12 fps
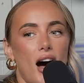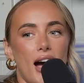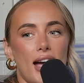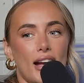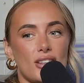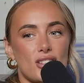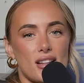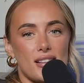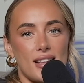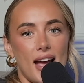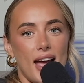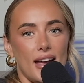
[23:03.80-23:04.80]
I actually
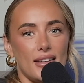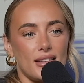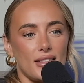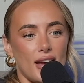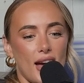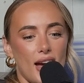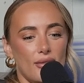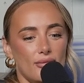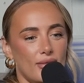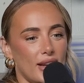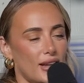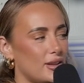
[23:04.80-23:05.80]
said,
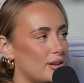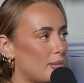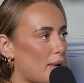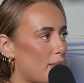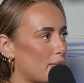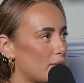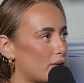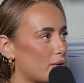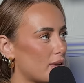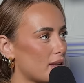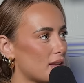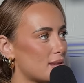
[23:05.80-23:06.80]
me and your mum was
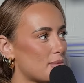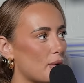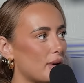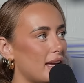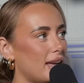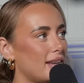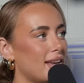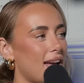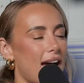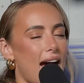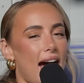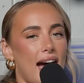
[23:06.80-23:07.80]
talking this morning,
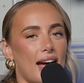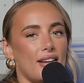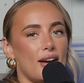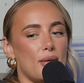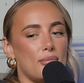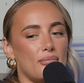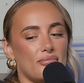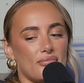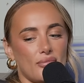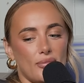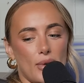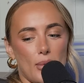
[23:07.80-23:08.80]
and
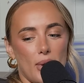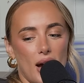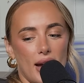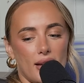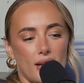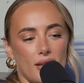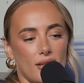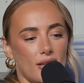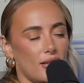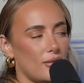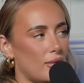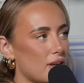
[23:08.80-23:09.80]
we were like,
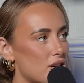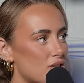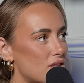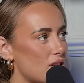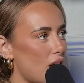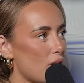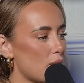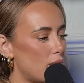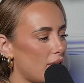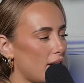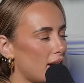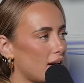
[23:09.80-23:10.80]
we should
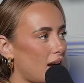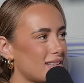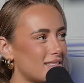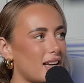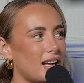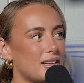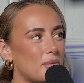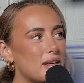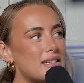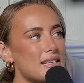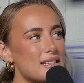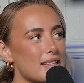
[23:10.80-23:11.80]
we
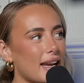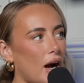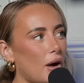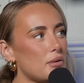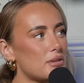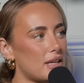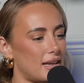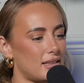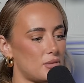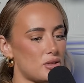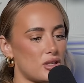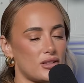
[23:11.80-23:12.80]
did say
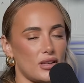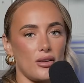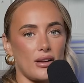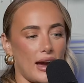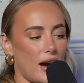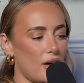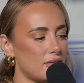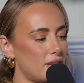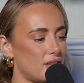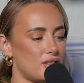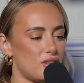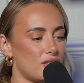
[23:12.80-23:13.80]
Otis, we should get
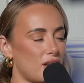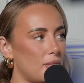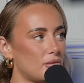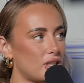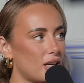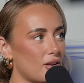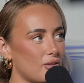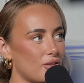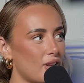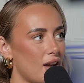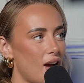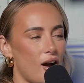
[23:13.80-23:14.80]
Otis to just come chill
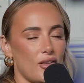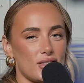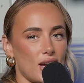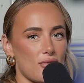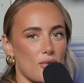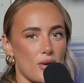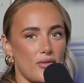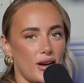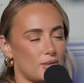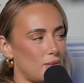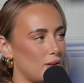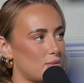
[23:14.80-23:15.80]
on the sofa with
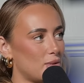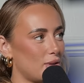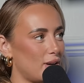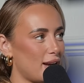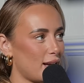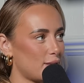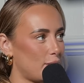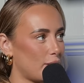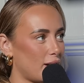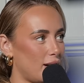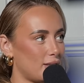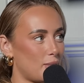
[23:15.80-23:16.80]
us whilst we do our next
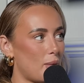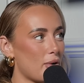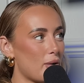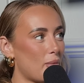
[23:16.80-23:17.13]
podcast when we're in